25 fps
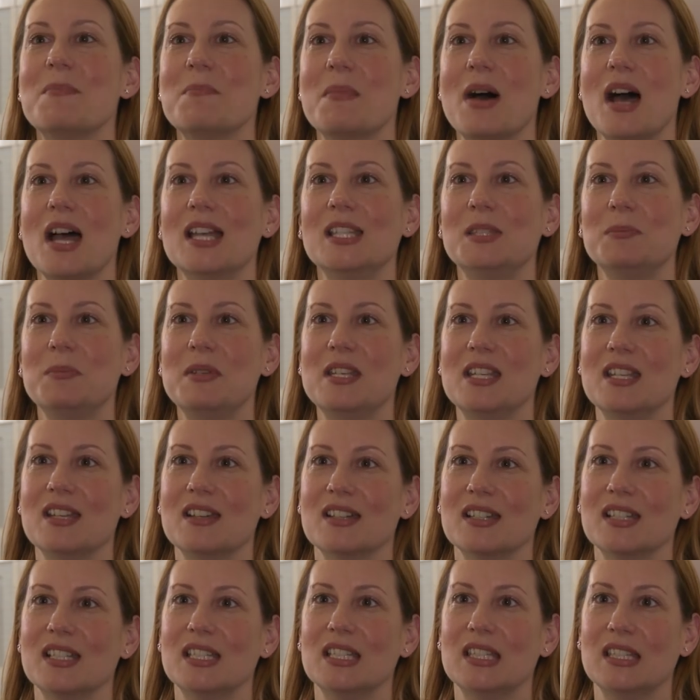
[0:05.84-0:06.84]
My husband and
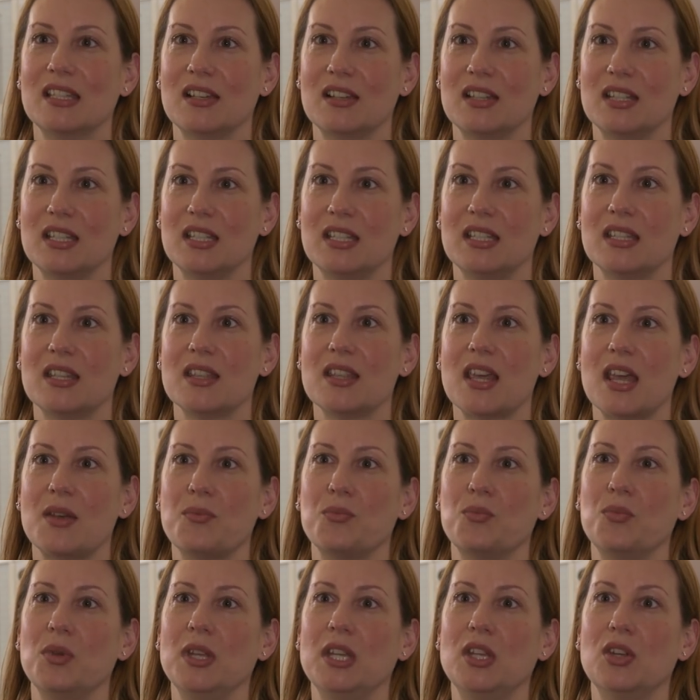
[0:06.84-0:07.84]
I decided
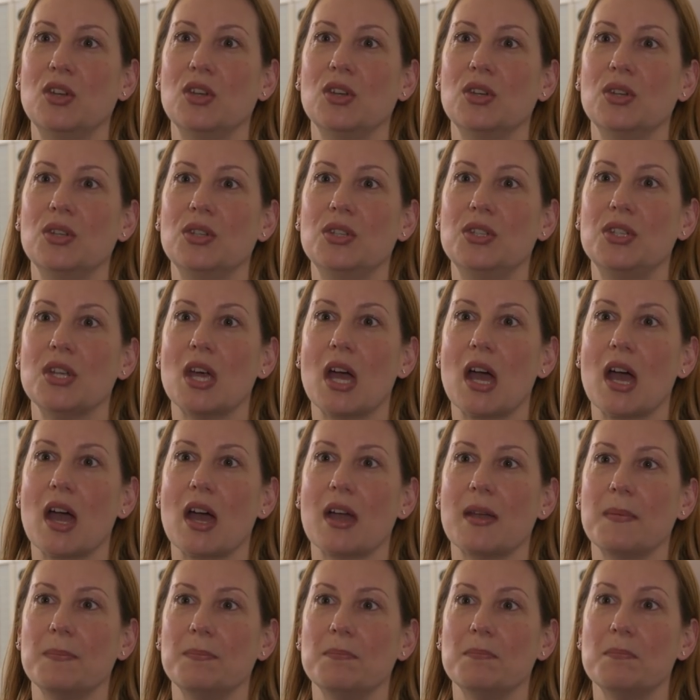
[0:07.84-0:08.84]
that we could
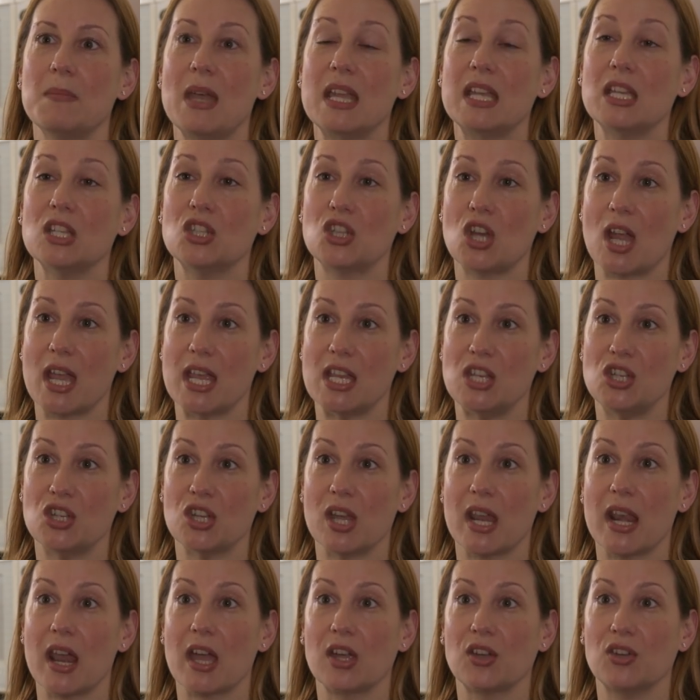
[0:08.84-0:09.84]
um, make a change
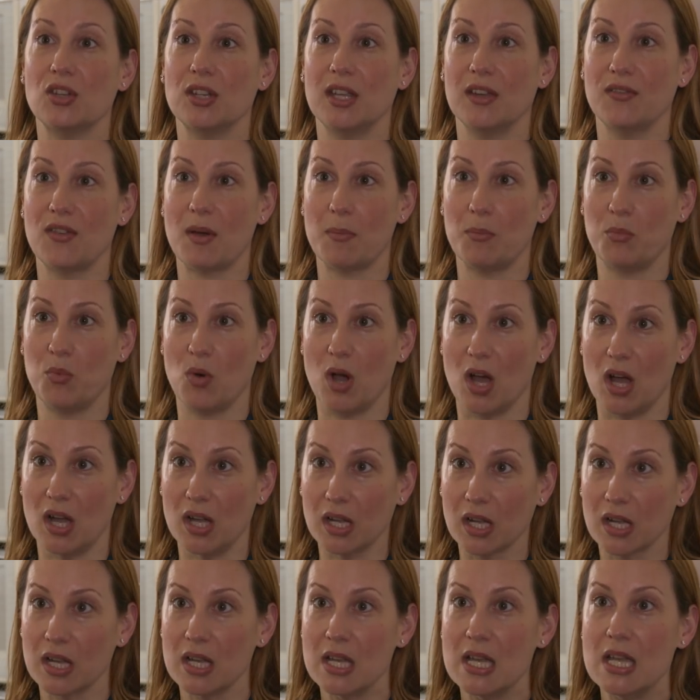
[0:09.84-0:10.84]
and I could give up
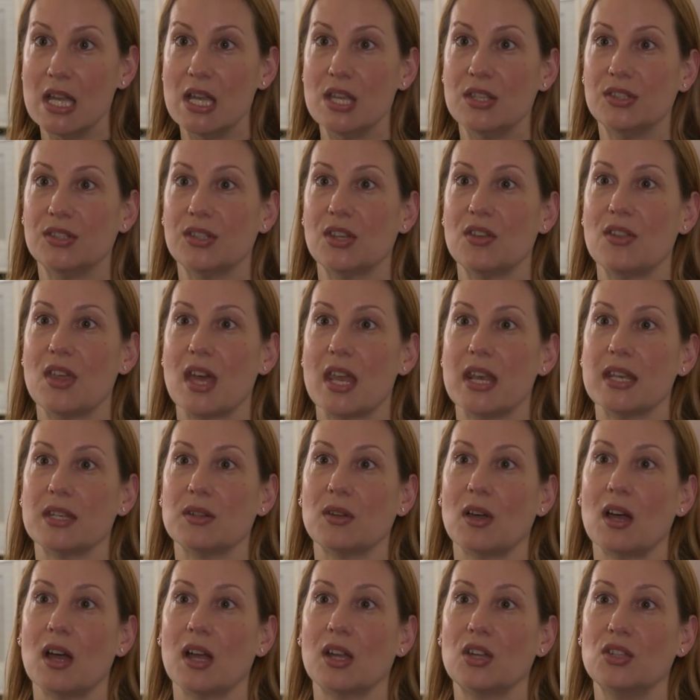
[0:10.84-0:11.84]
work so that
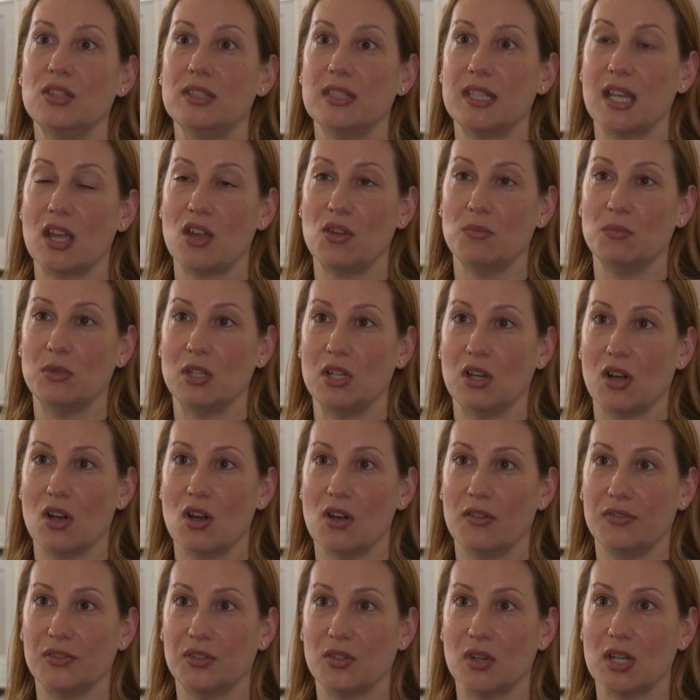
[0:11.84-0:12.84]
I could stay home to look
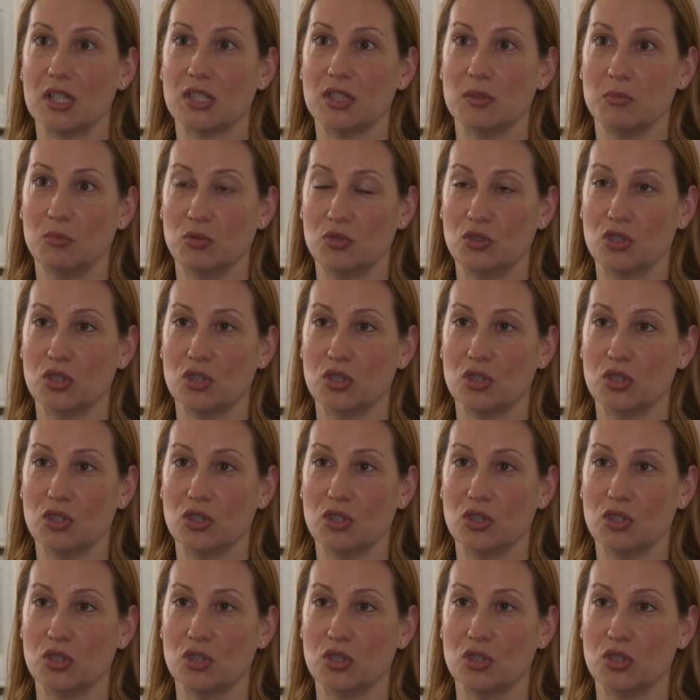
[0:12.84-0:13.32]
after our small